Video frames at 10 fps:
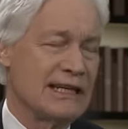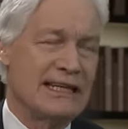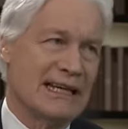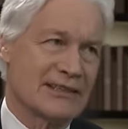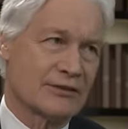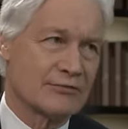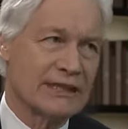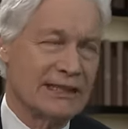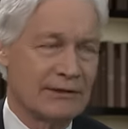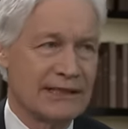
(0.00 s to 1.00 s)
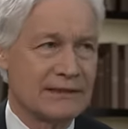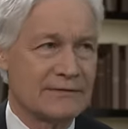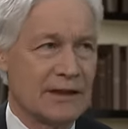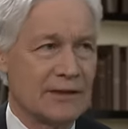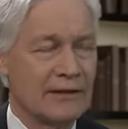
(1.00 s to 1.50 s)
he has agreed with his
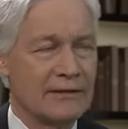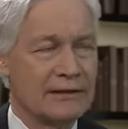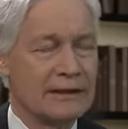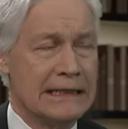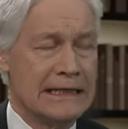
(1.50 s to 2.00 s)
father, that